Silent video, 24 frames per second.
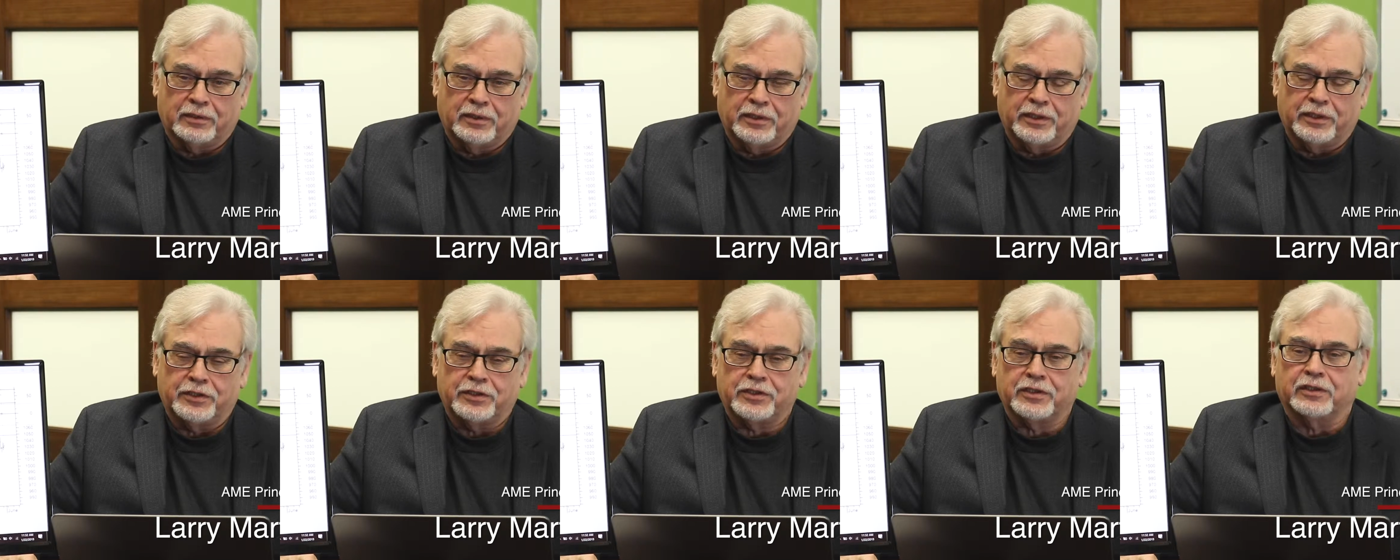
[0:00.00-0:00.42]

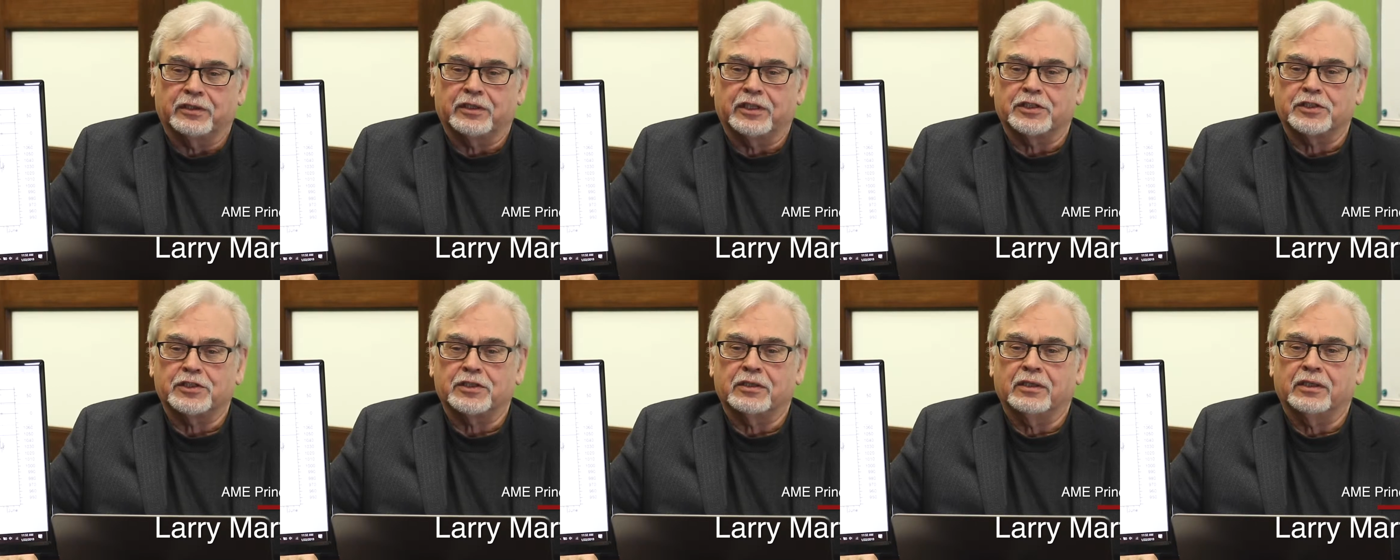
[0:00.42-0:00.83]
teach in
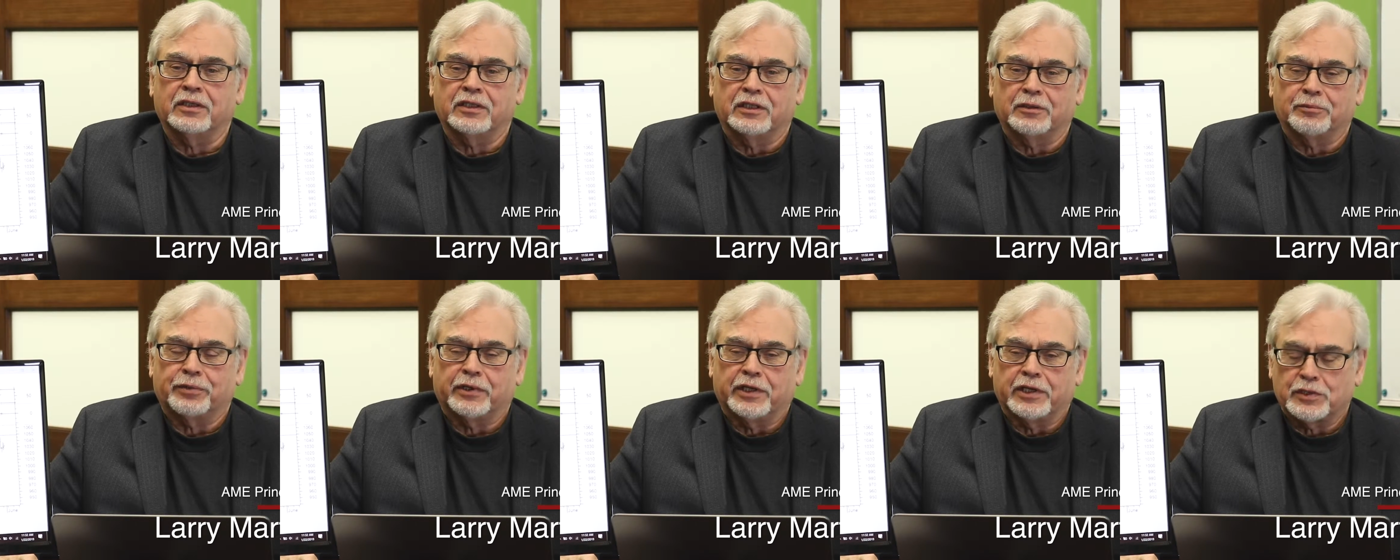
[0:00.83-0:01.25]

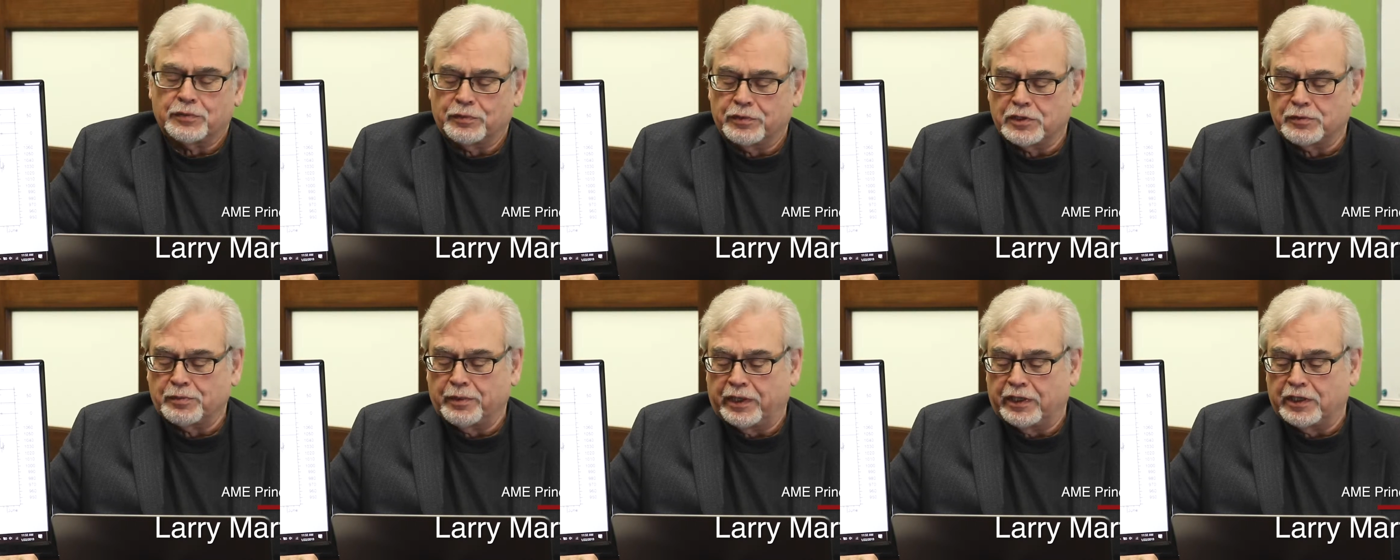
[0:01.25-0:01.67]
the price
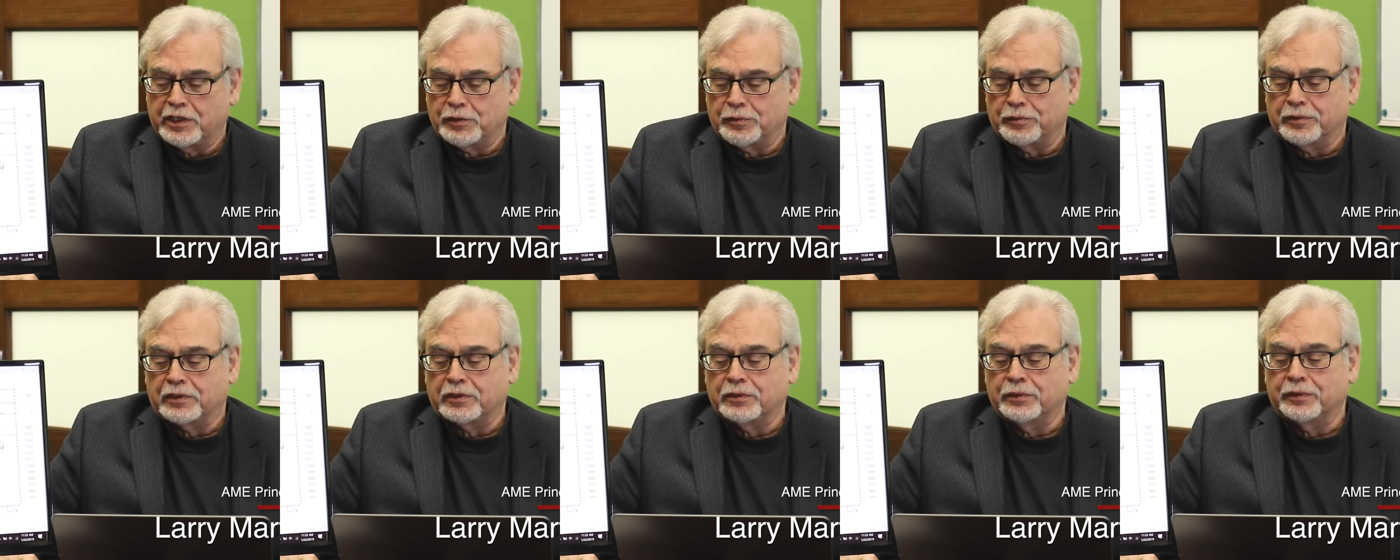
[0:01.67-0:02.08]
risk
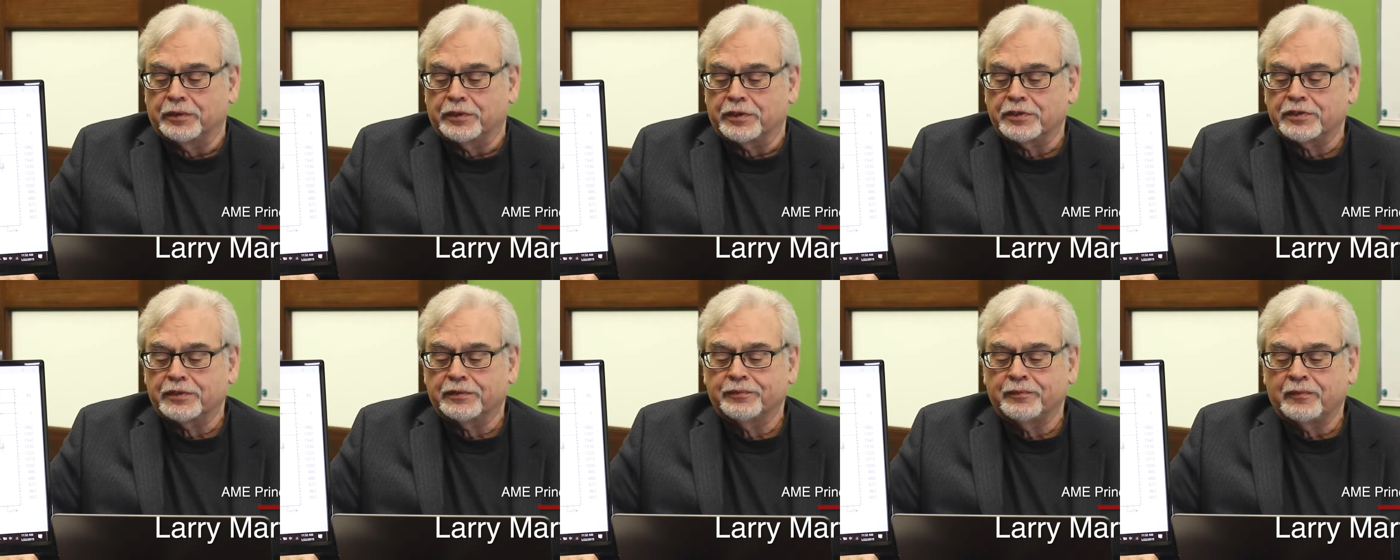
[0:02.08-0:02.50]
management
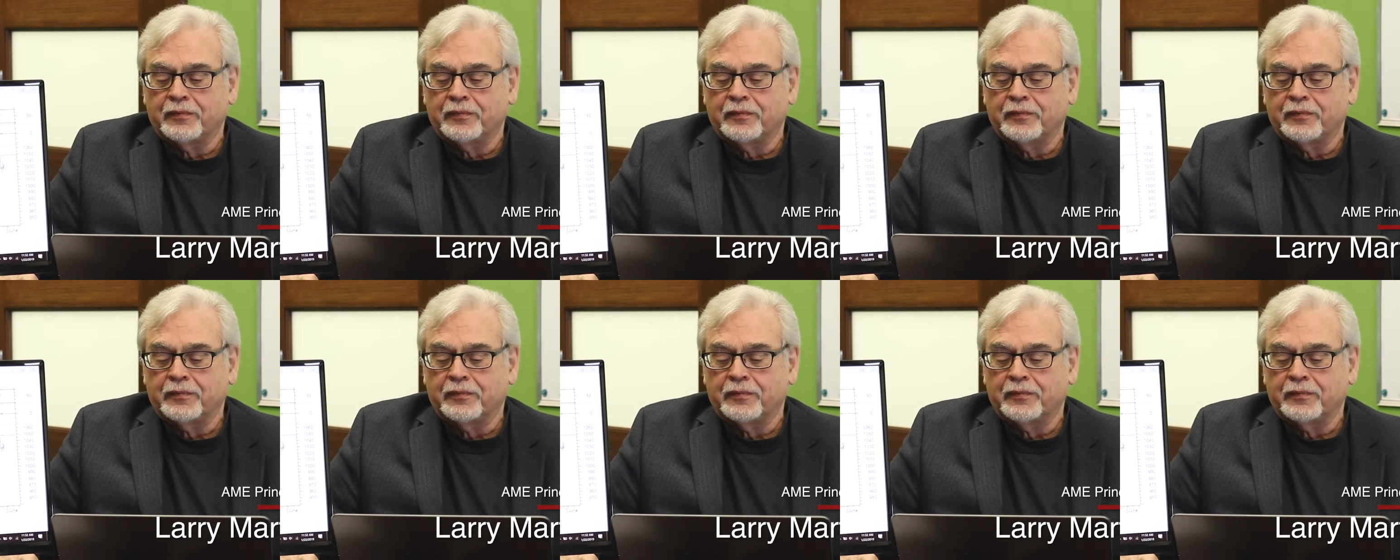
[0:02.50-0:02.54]
course.